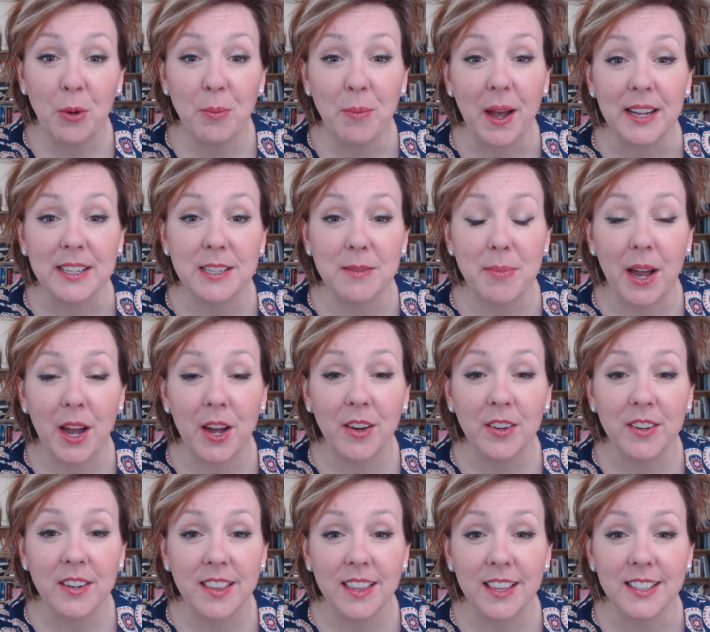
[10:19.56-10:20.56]
so much
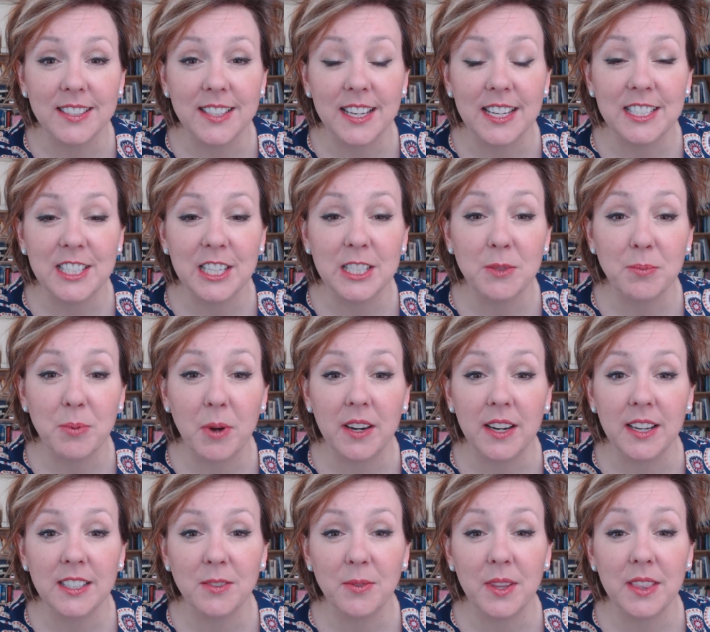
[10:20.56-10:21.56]
about the Synergens
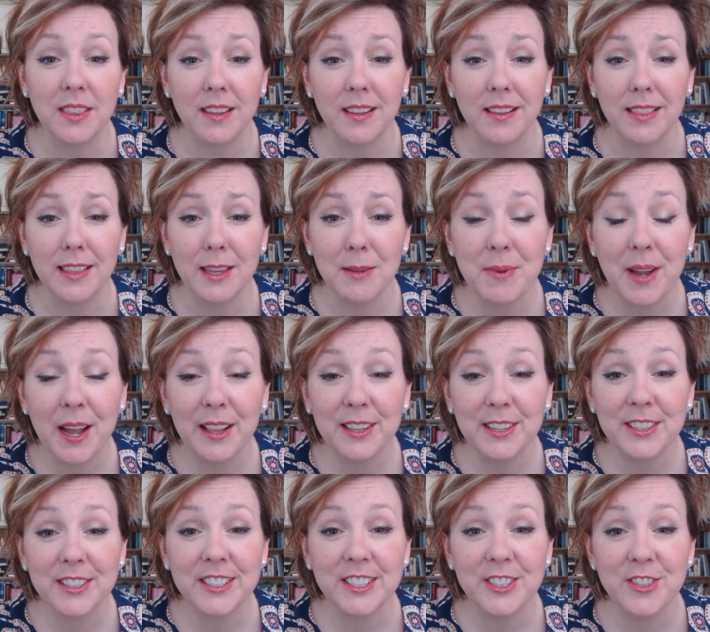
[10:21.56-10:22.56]
products. With the lip
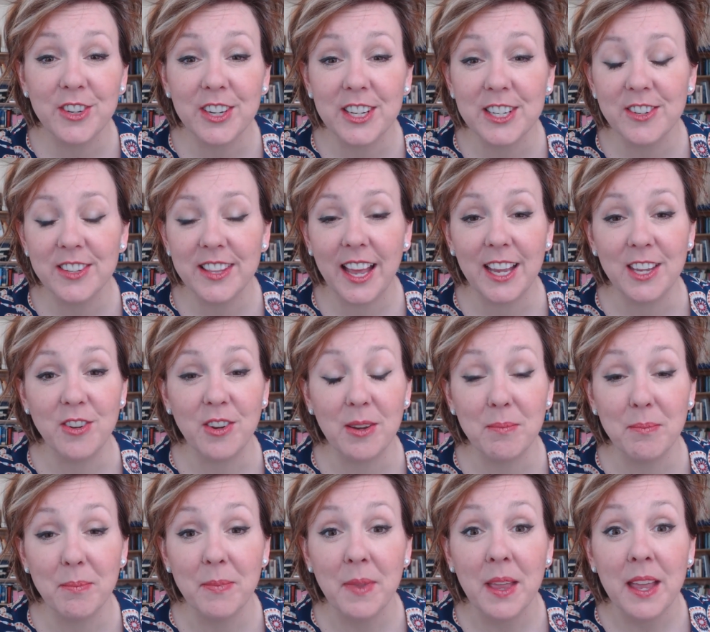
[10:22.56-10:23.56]
colors, you can do that.
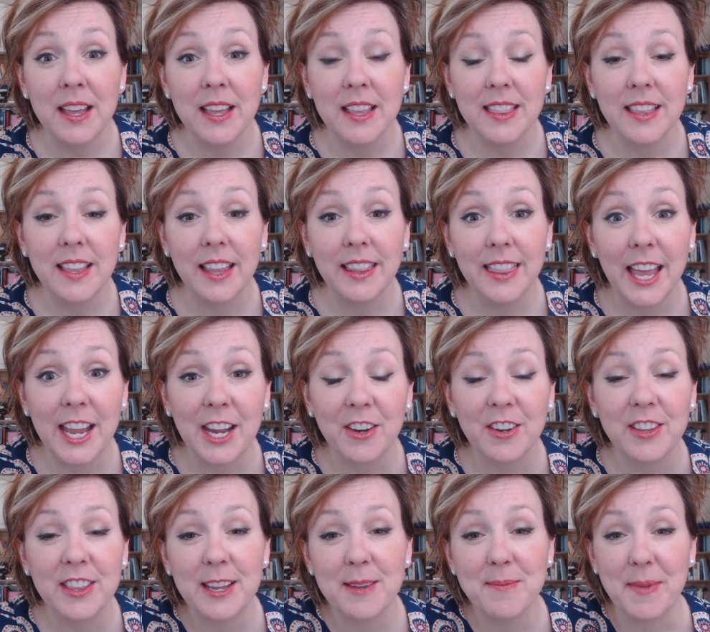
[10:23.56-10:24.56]
You can
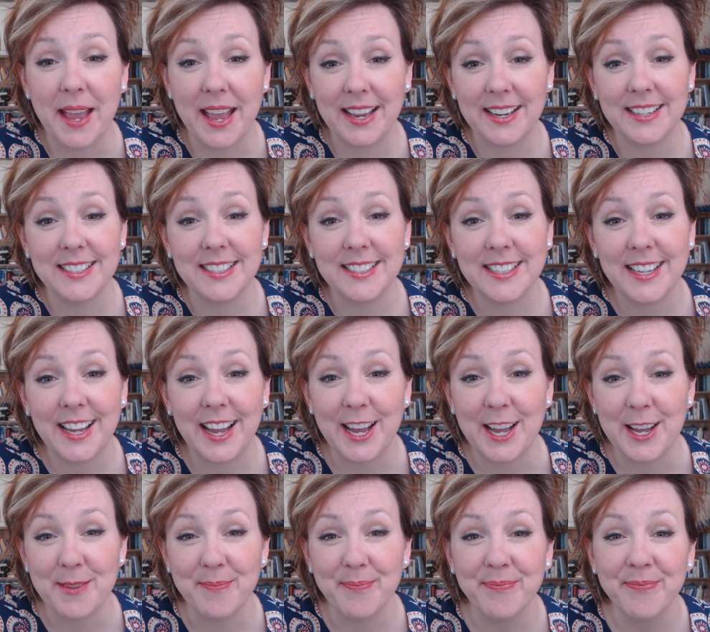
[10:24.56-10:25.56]
layer them and
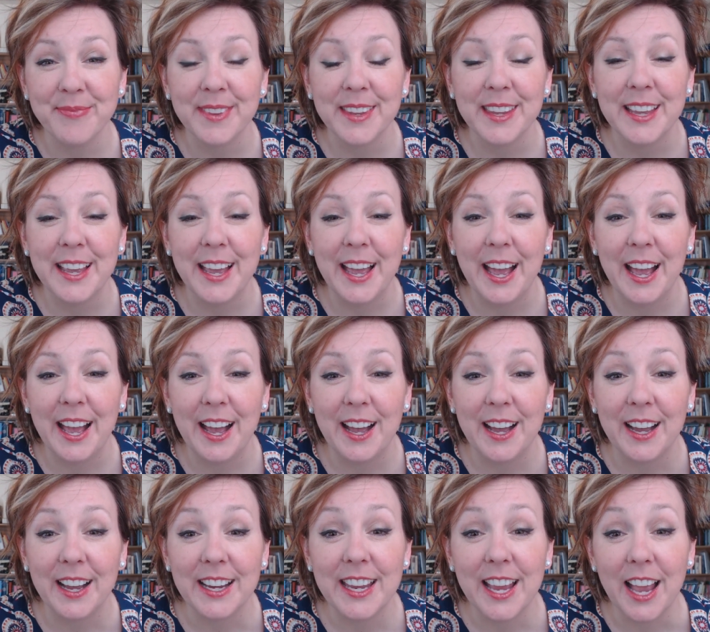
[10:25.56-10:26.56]

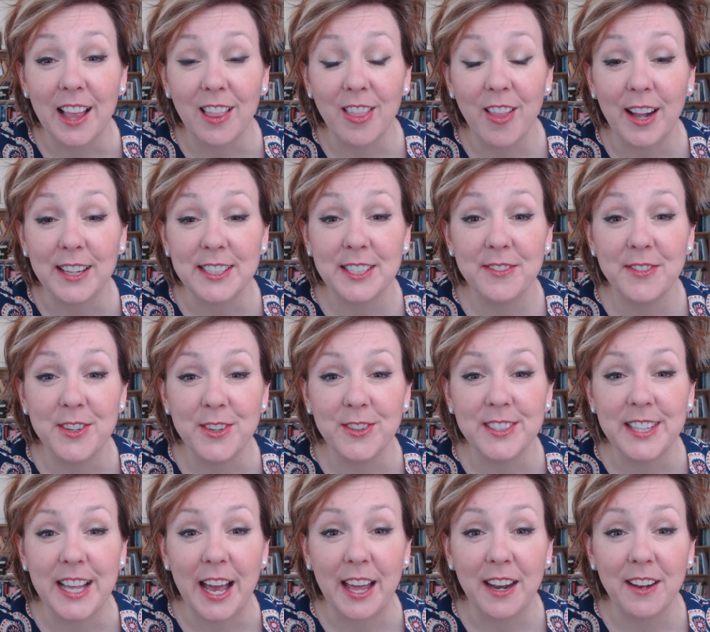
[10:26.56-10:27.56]
get lots of
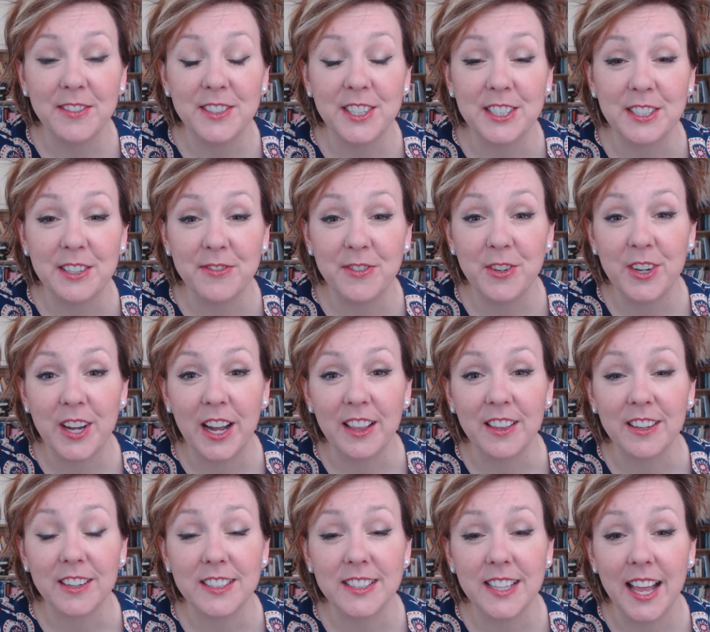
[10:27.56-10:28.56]
use out of just a few
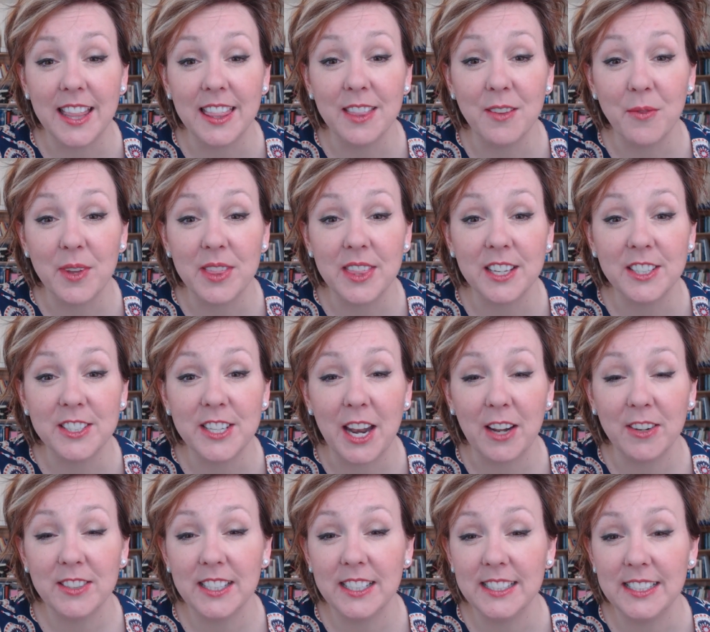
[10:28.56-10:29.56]
colors. And with the
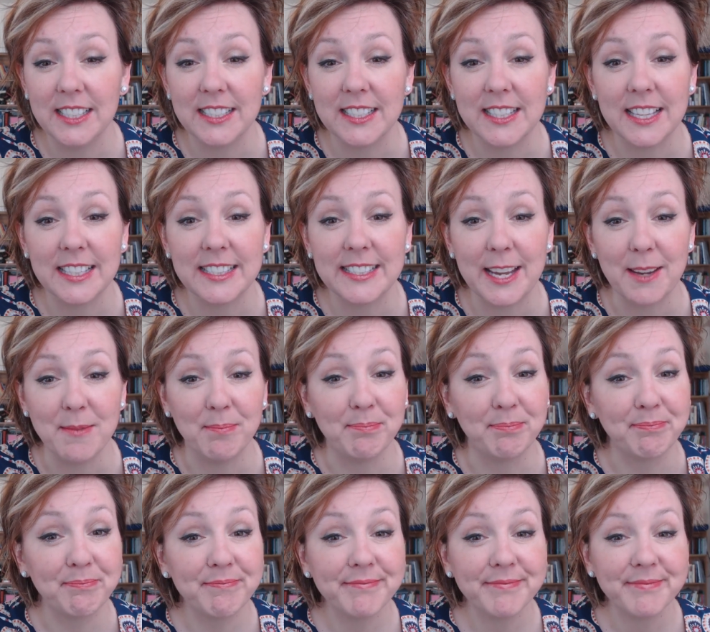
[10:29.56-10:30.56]
ShadowSense, it's the
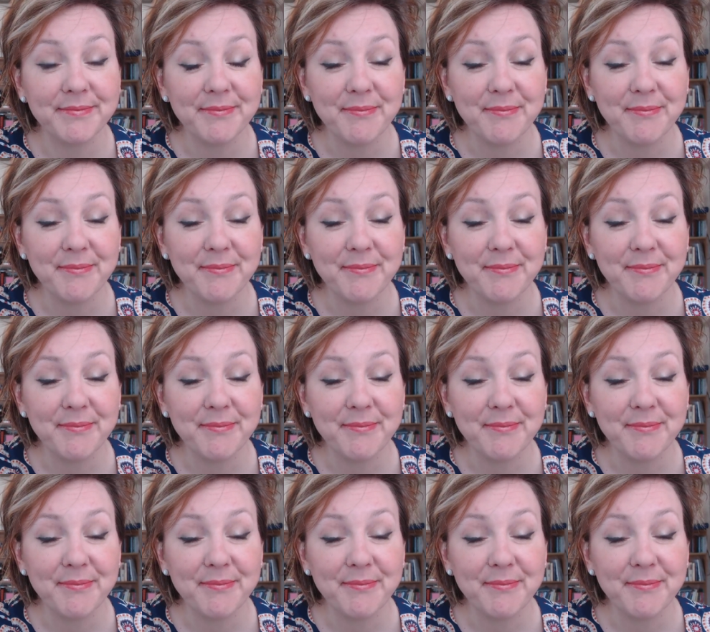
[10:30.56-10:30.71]
same.